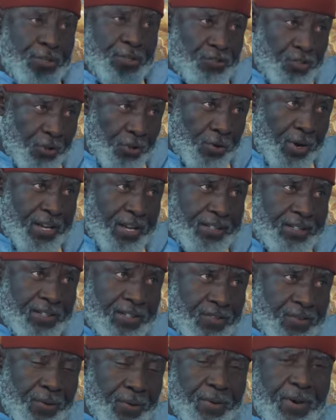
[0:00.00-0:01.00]
It's all
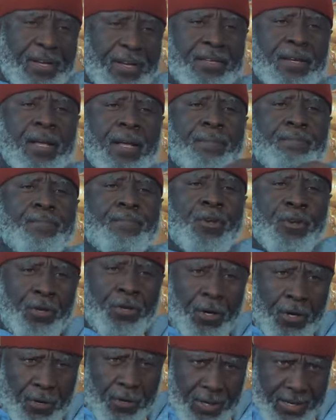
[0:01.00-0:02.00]
right.
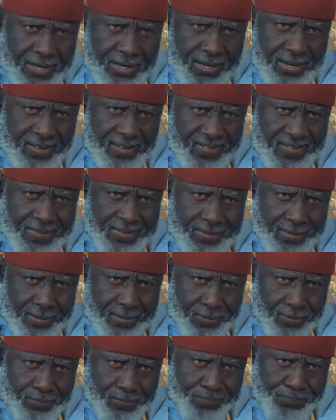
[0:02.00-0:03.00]
Young lady, listen
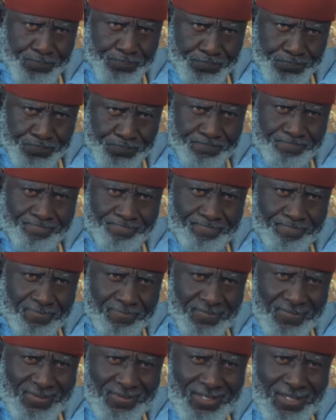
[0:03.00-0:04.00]
now.
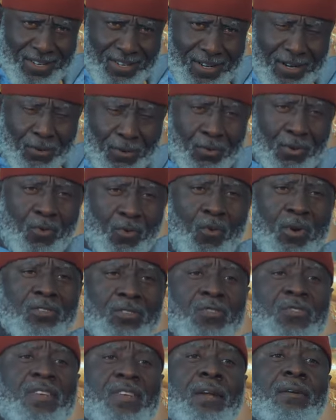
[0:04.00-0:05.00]
I wouldn't
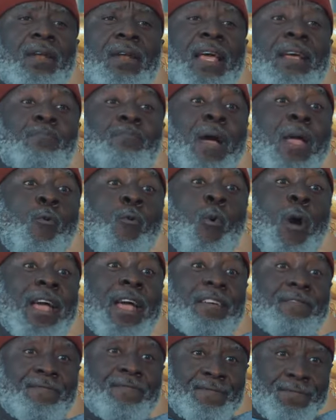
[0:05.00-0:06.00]
want to sound like my
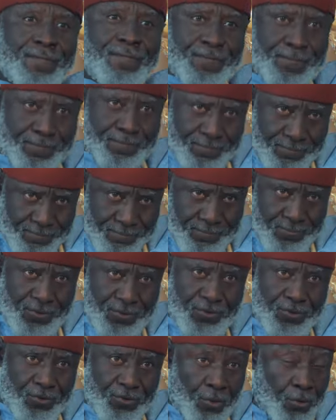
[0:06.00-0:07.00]
wife,
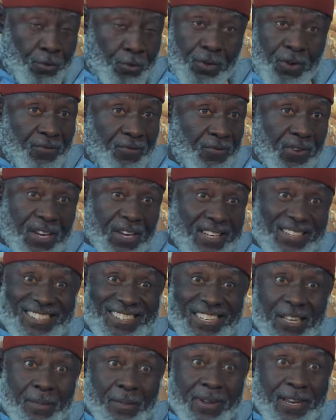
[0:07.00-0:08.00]
so you don't feel
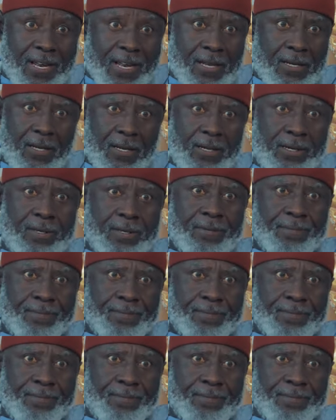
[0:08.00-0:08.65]
intimidated.